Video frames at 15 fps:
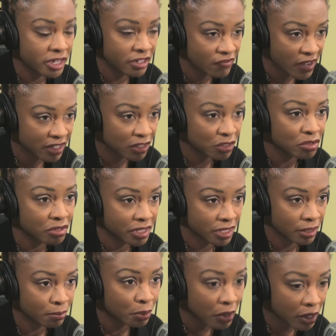or an event
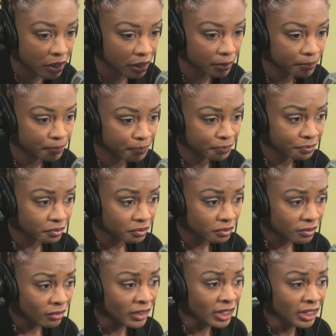tourism product. Mm -hmm.
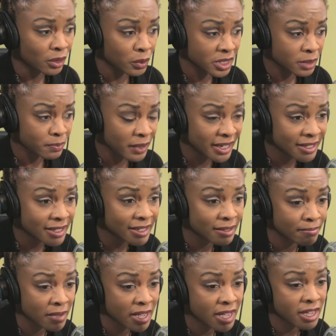It was placed
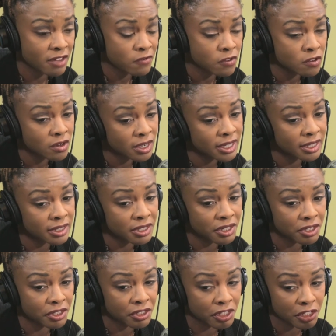in May. If you look at
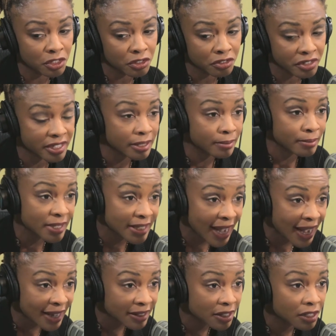the the tourism
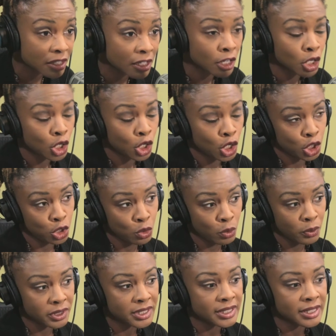stats, you
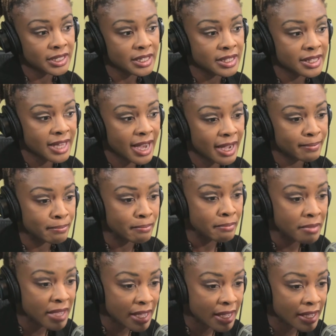would see that
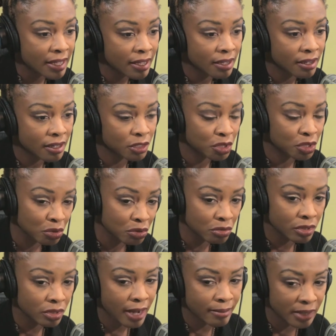May,
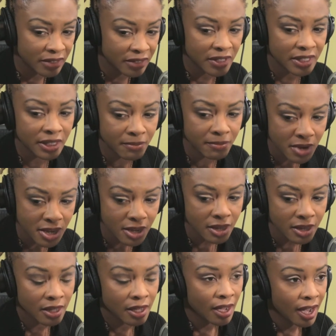June, I believe it's in
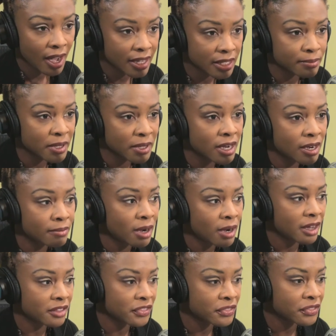May, has become
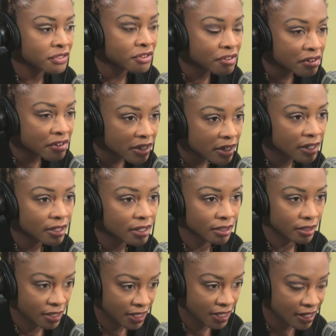a third
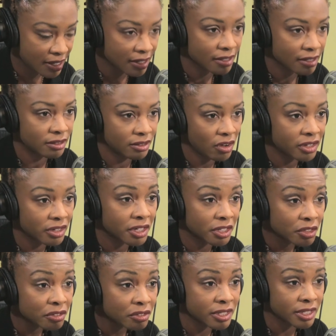season on
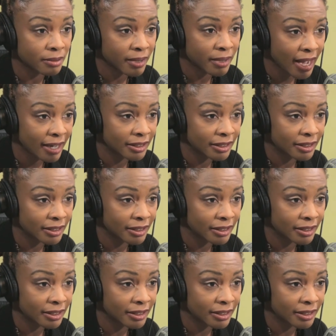their tourism